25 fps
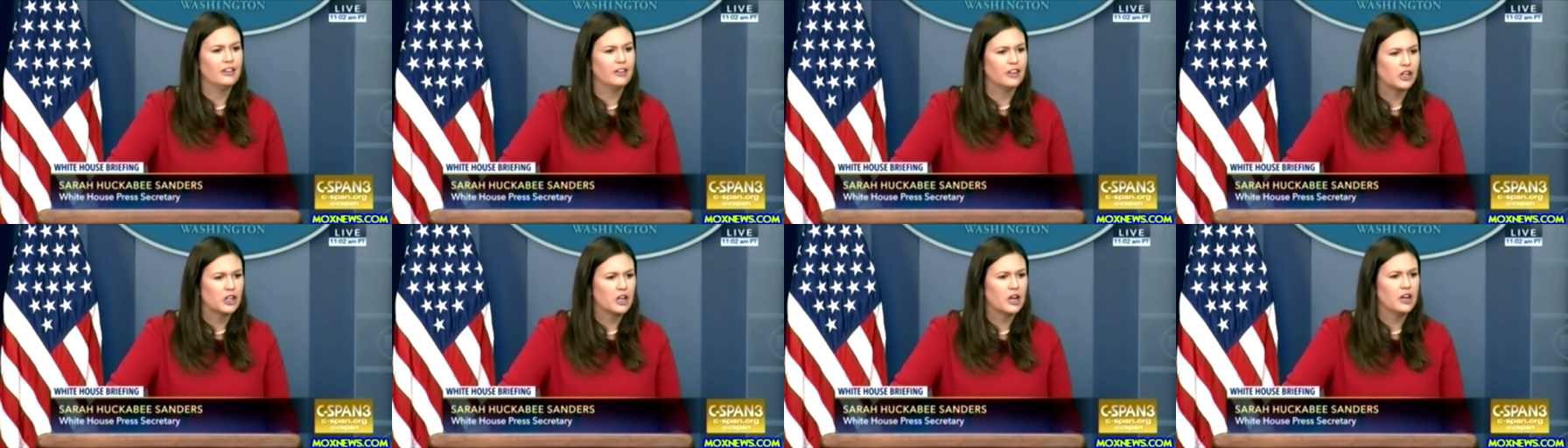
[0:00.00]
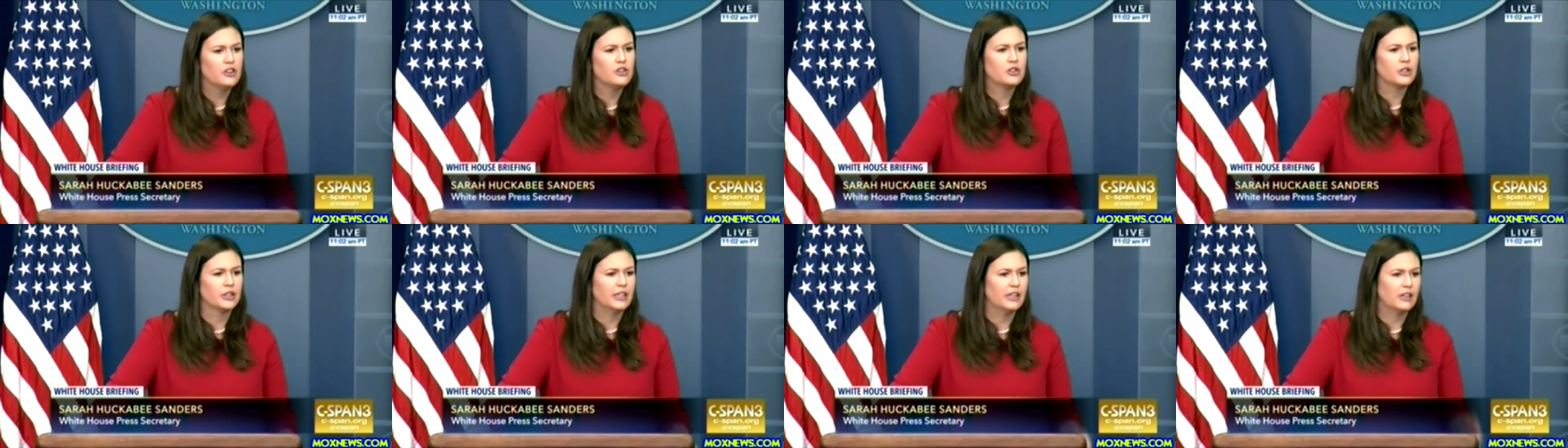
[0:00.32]
in the
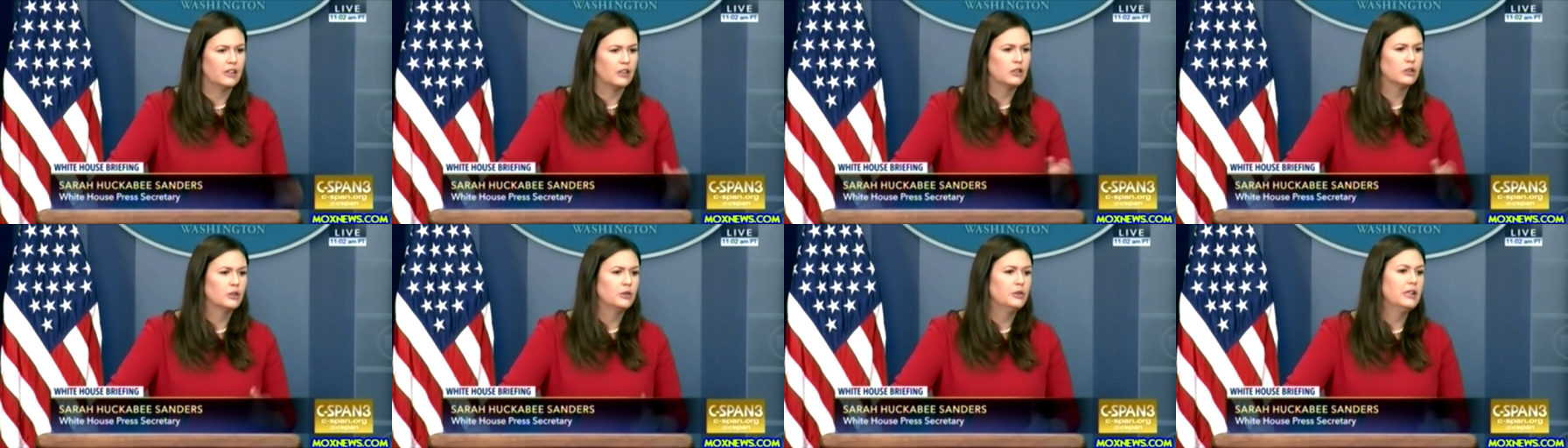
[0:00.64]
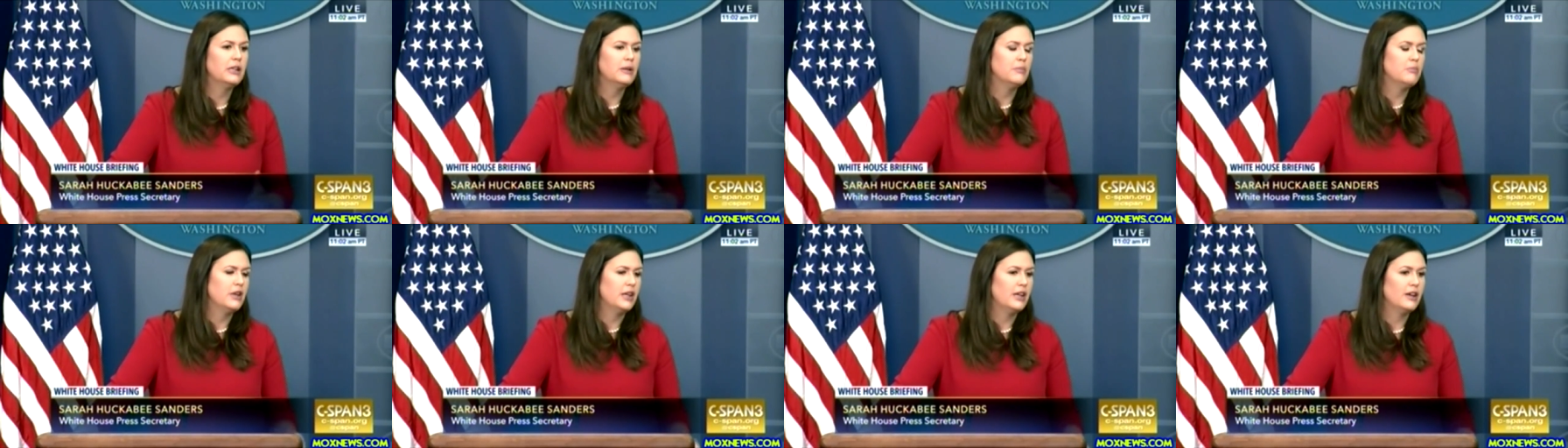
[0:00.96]
country,
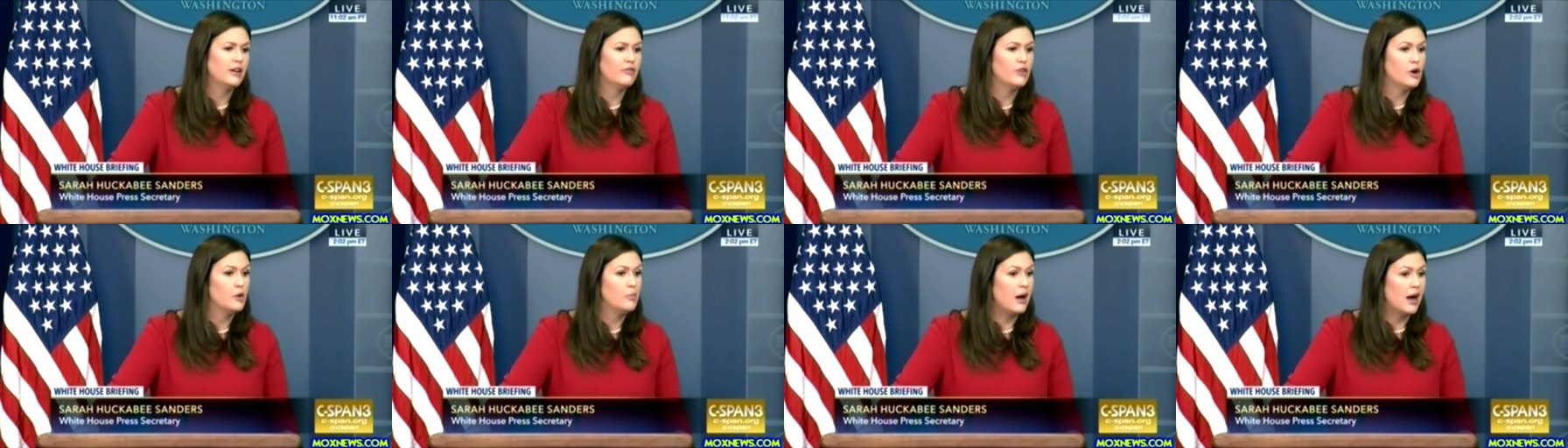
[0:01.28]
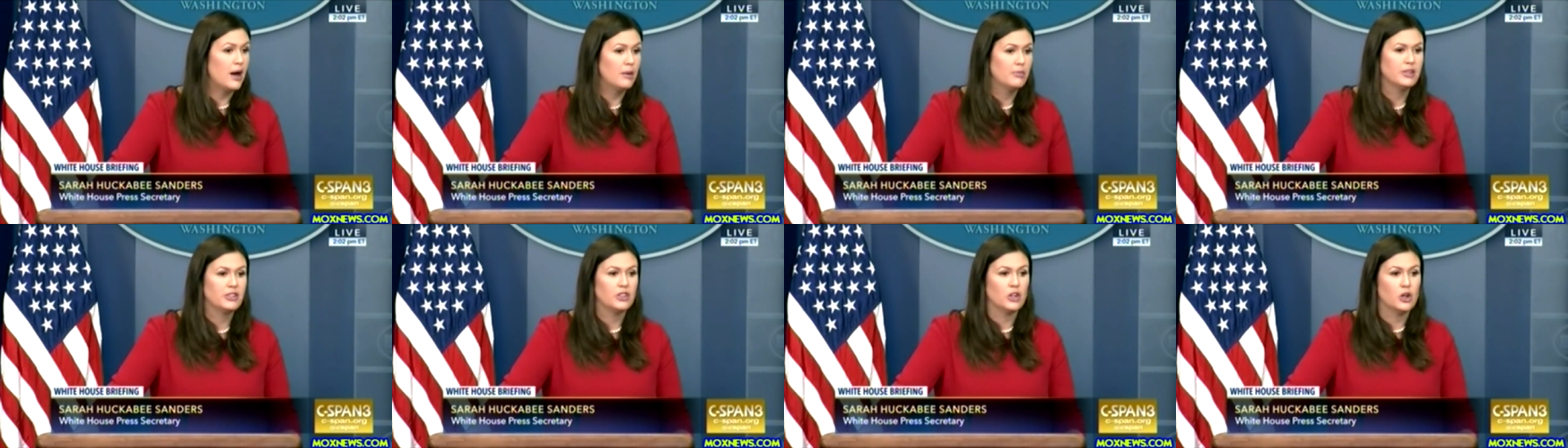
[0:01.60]
including many of
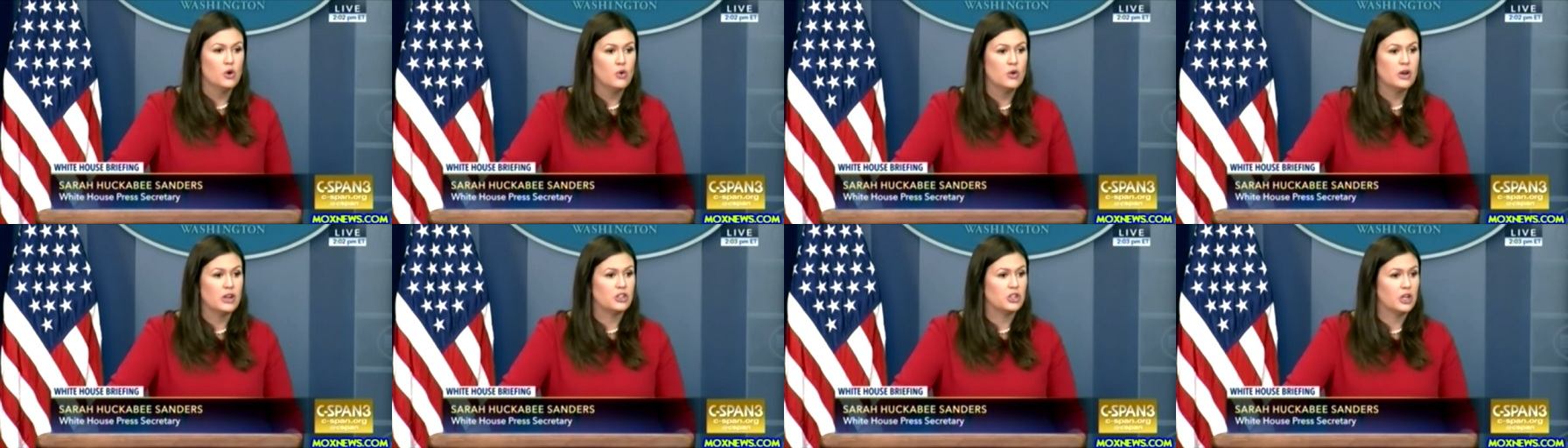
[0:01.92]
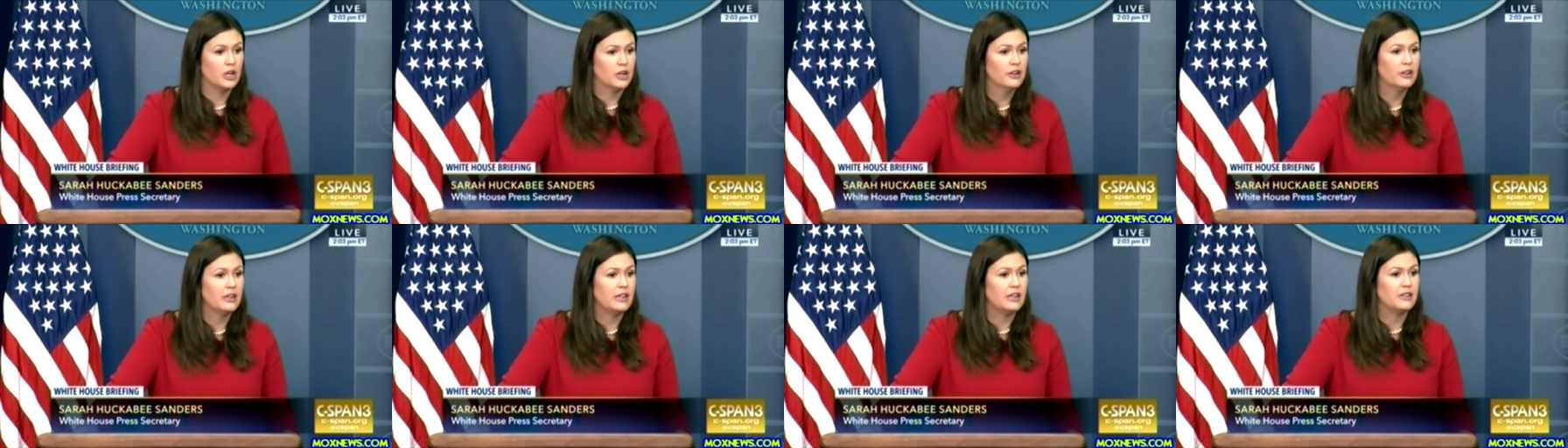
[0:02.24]
Obama's own
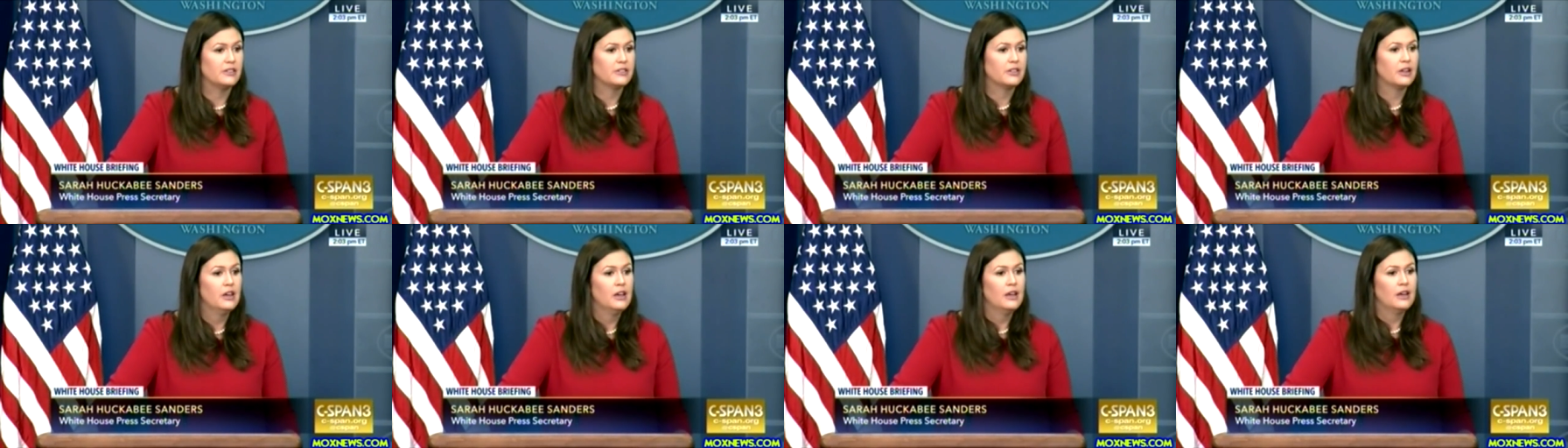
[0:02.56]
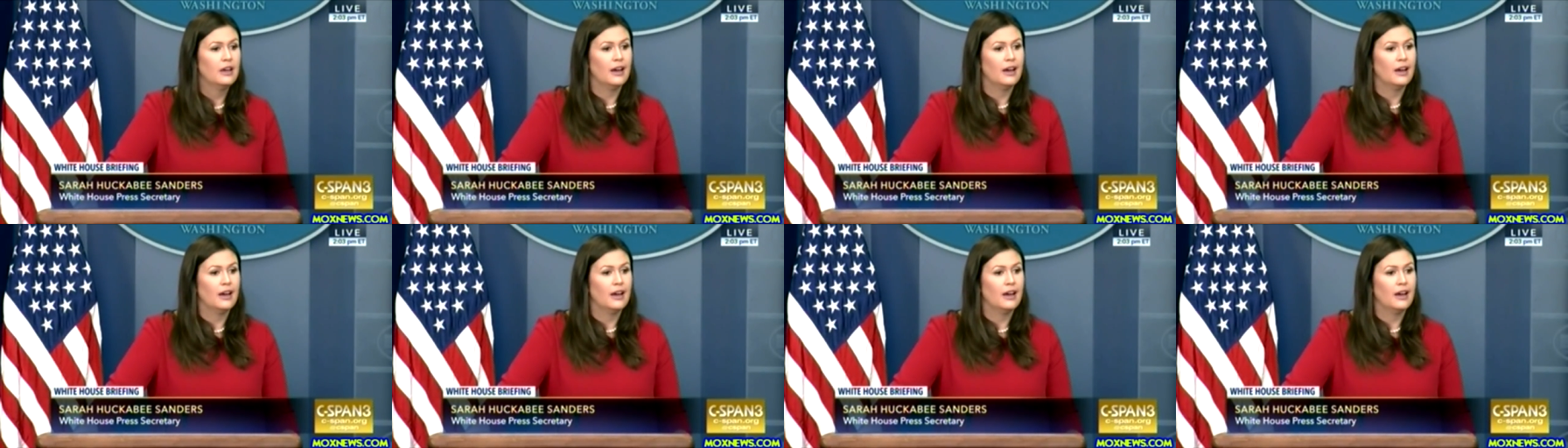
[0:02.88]
attorneys,